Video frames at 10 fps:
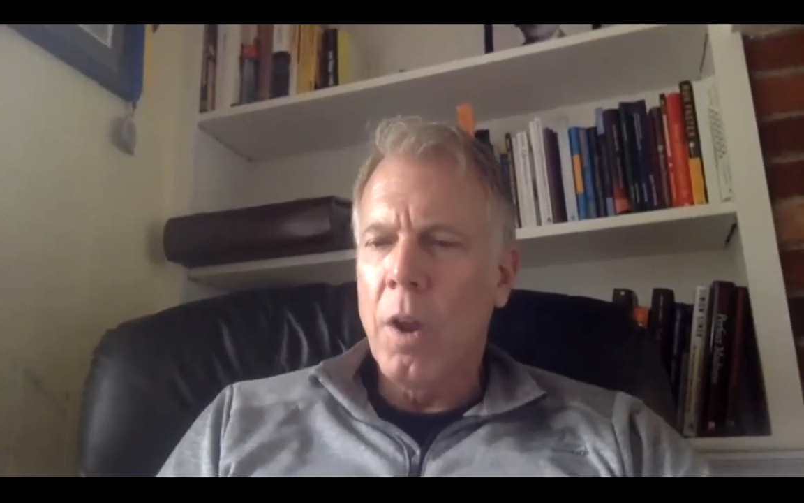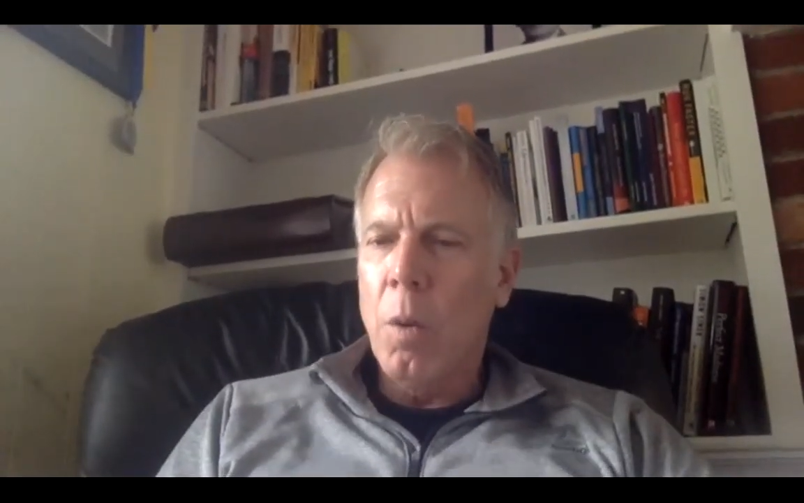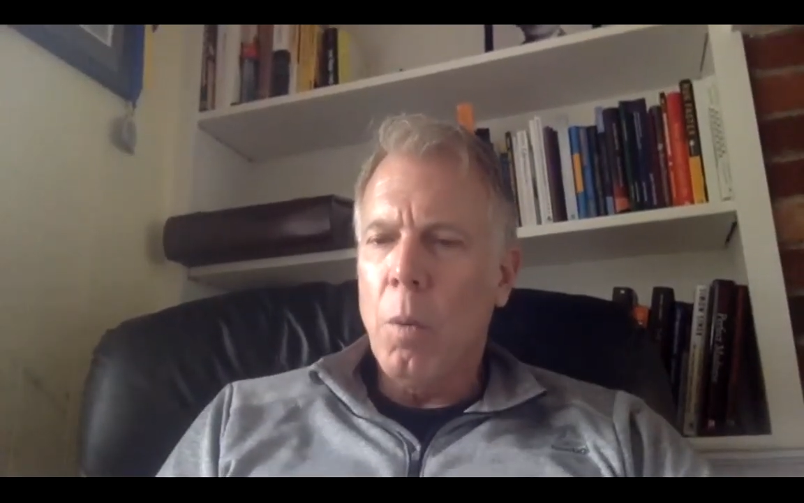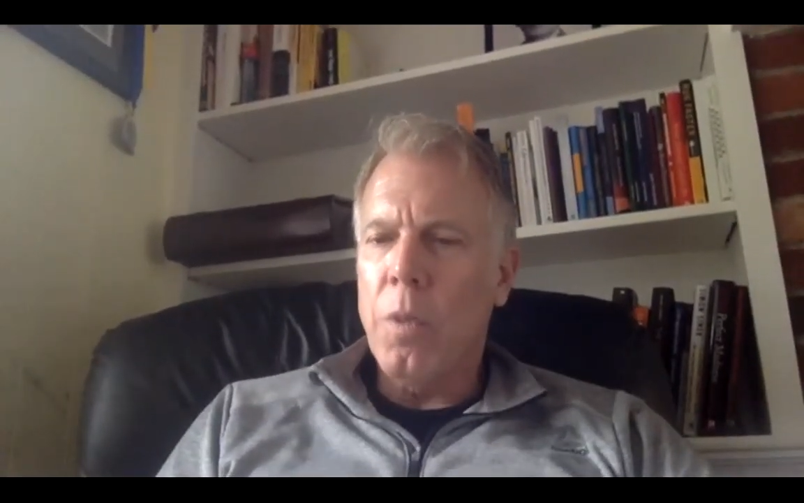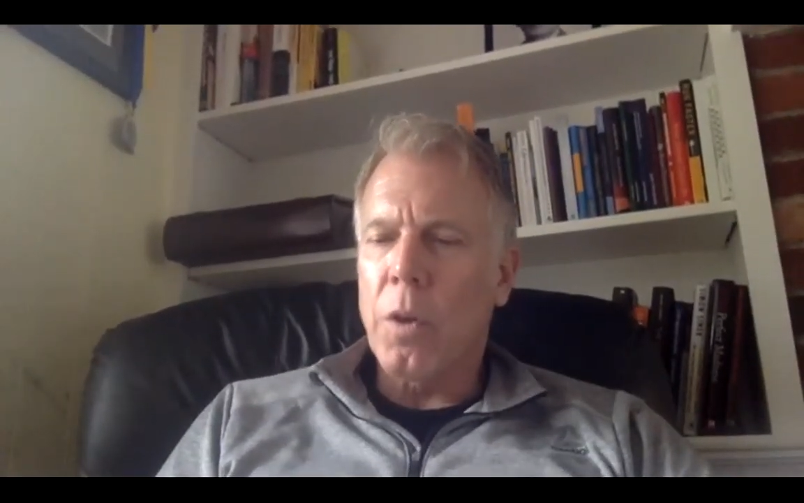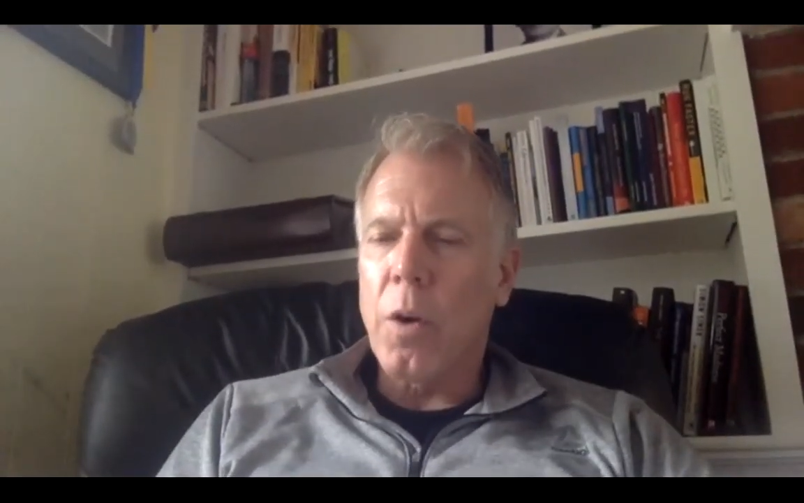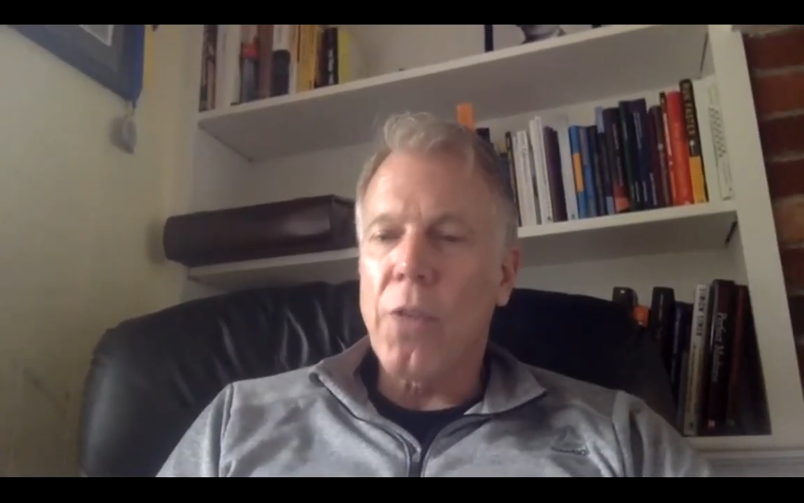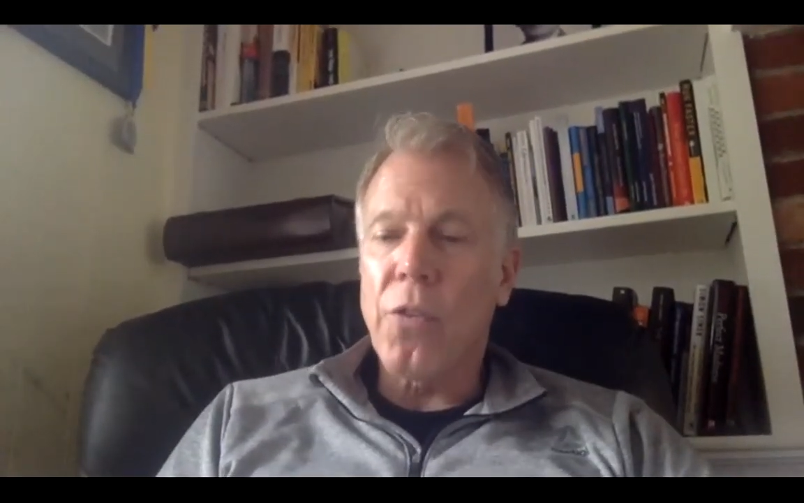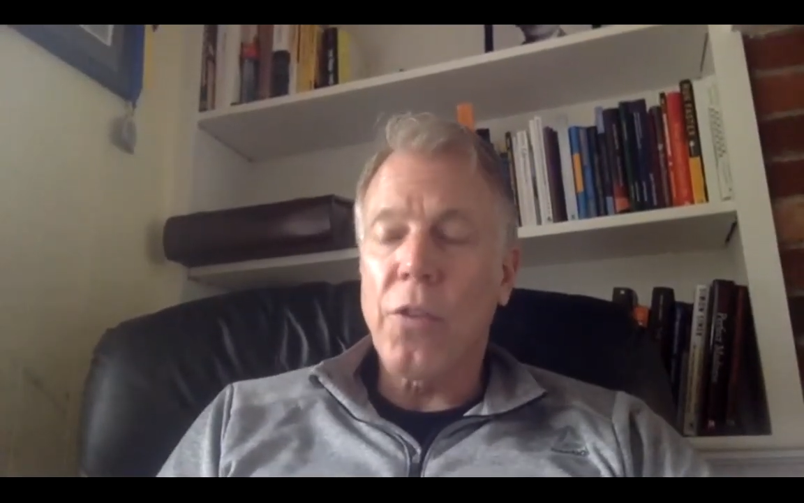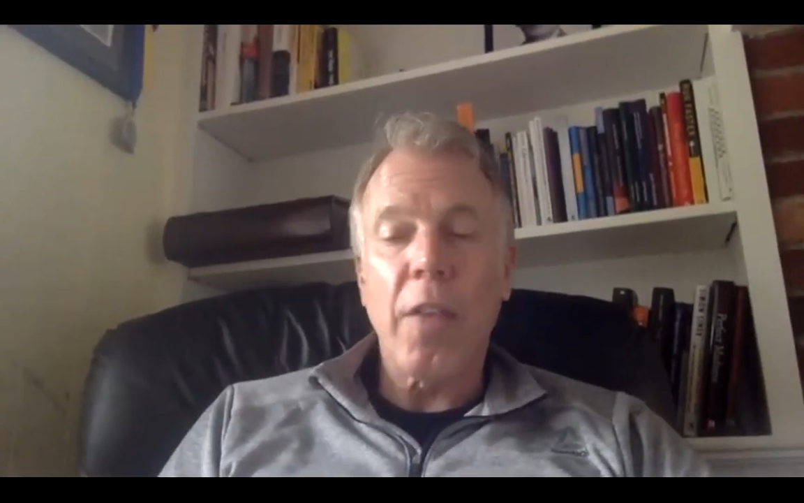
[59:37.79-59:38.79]
when the
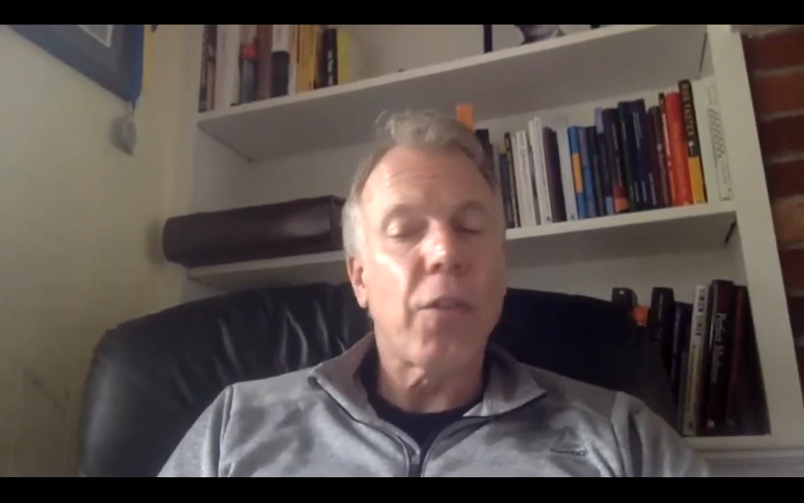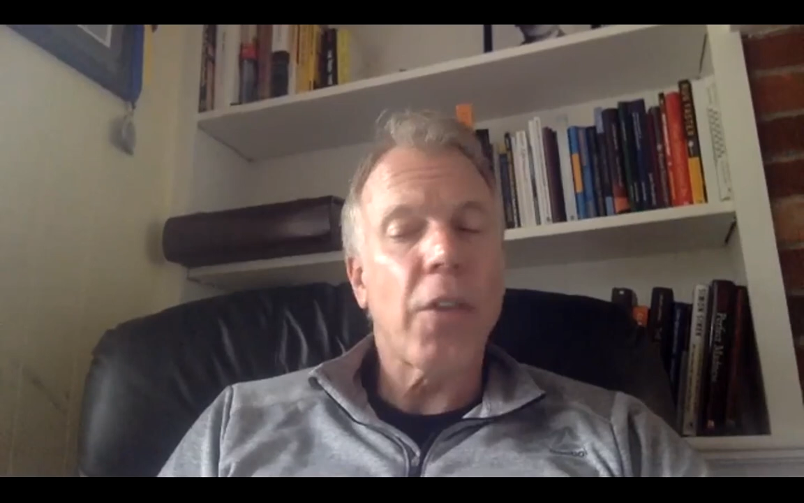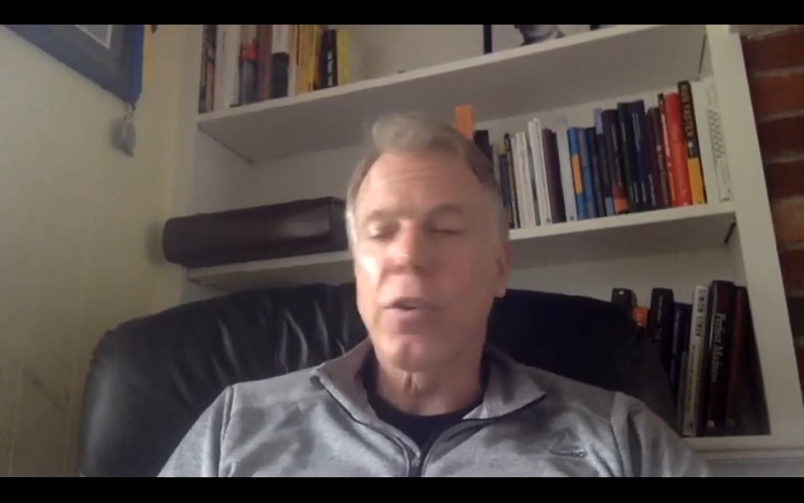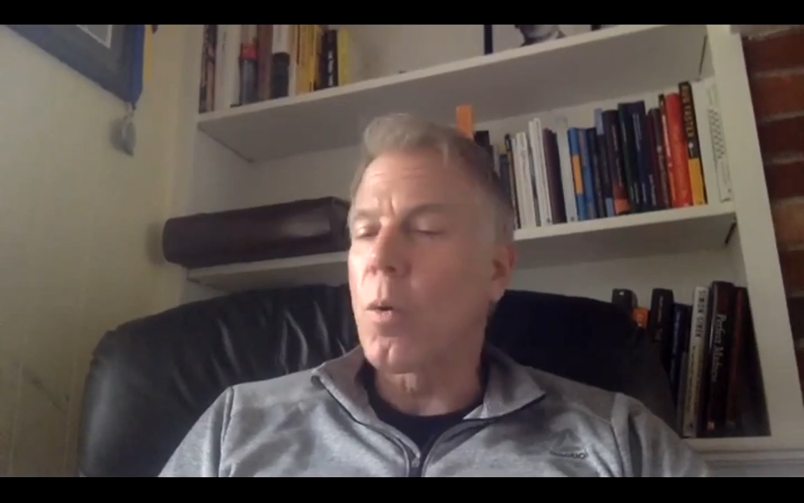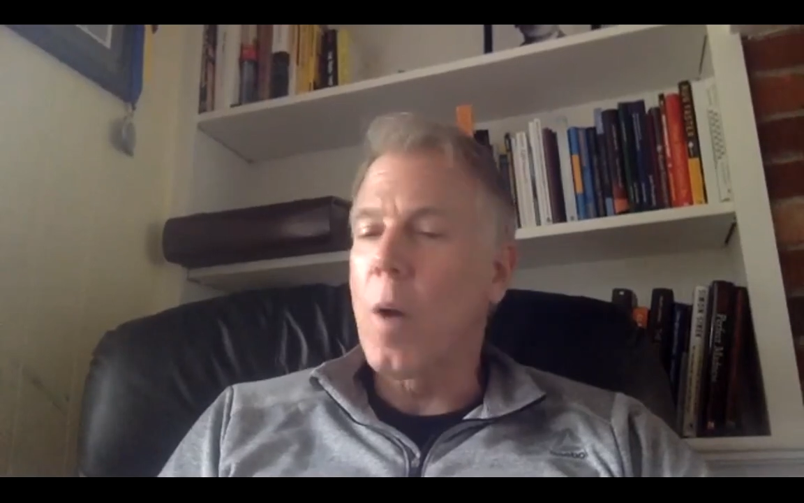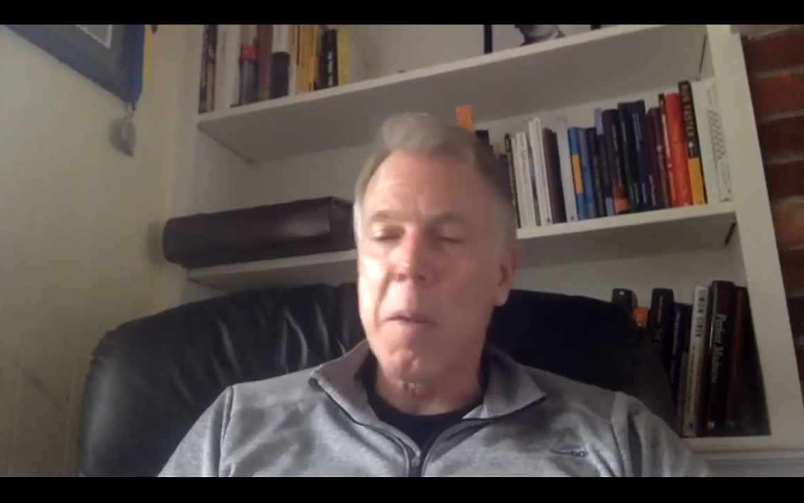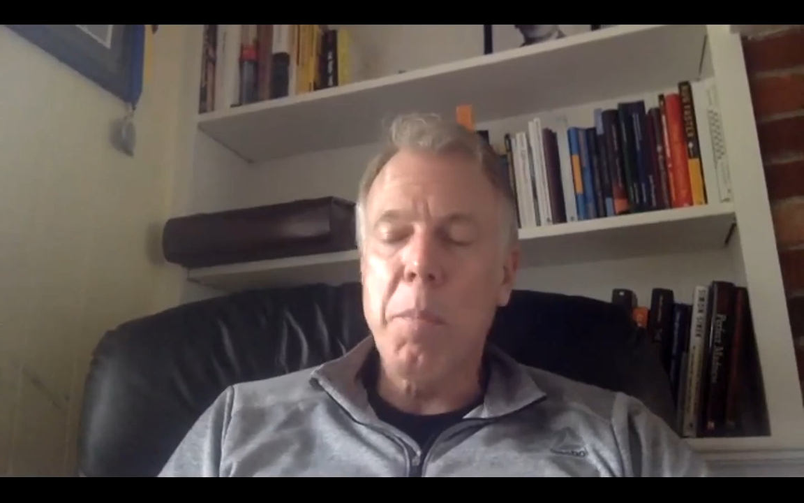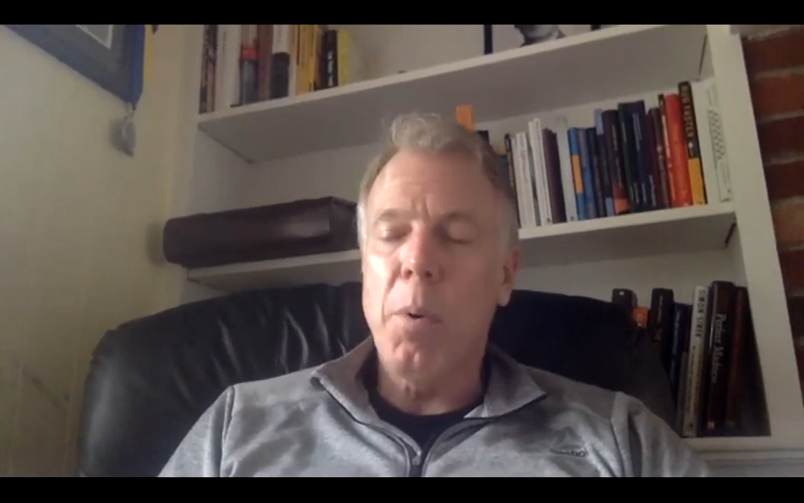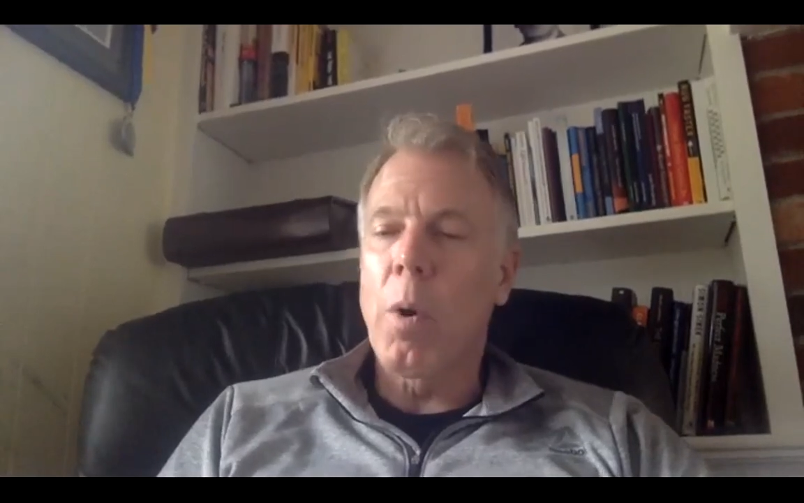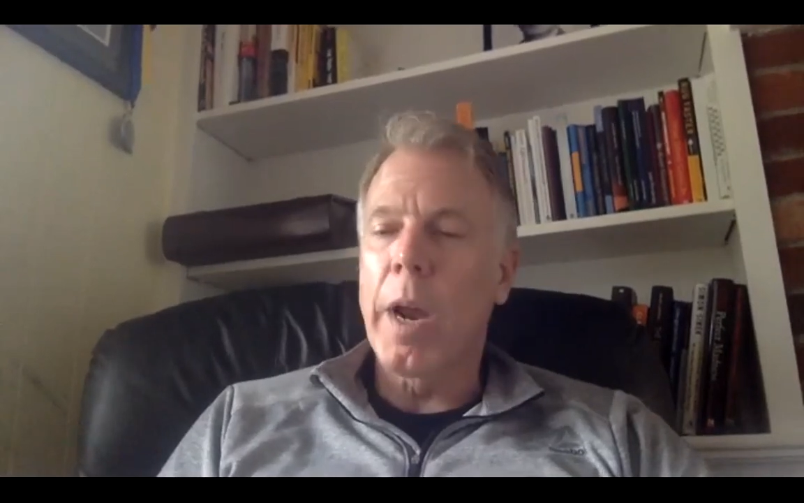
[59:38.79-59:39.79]
crisis ends. That's a great
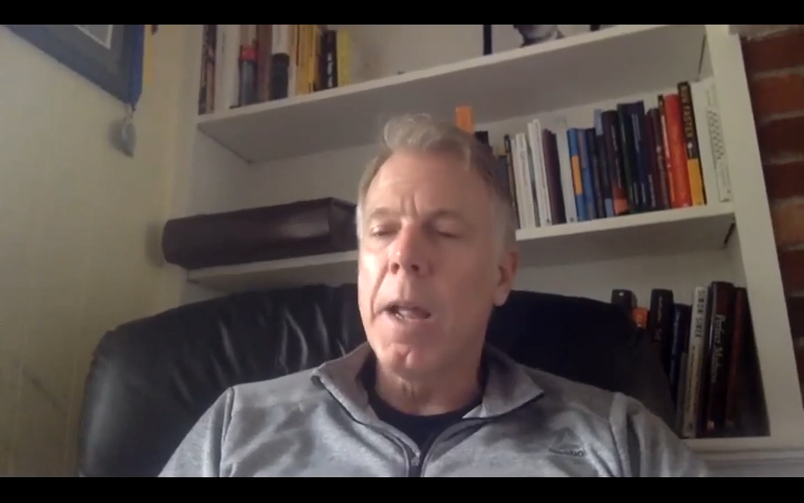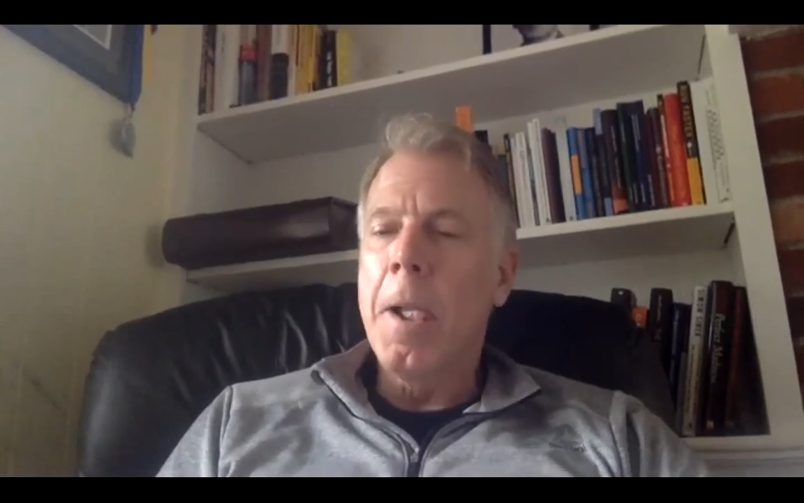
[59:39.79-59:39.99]
point.